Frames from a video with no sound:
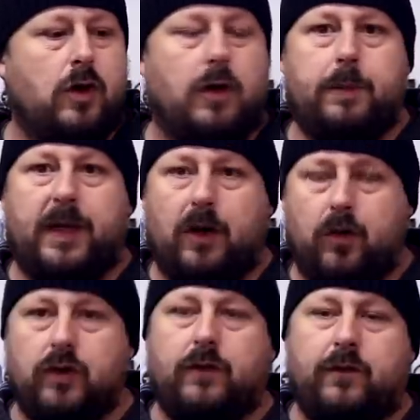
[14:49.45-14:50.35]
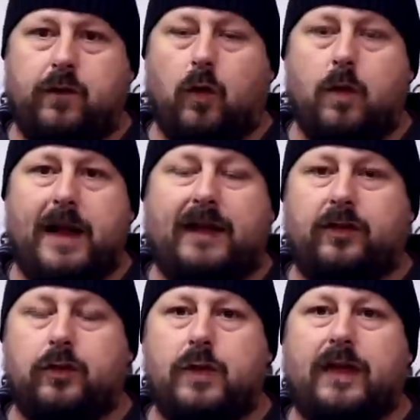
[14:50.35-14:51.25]
cockpit on the floor mats
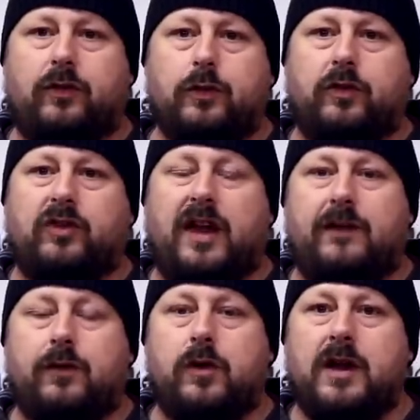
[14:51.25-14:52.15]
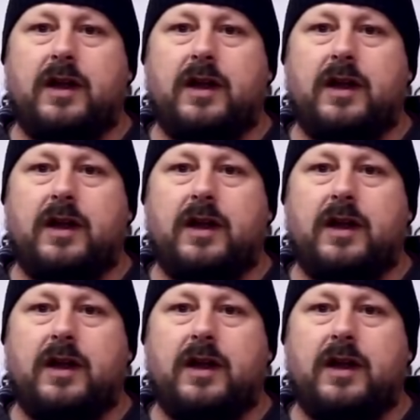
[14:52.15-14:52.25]
and all that sort of stuff, or,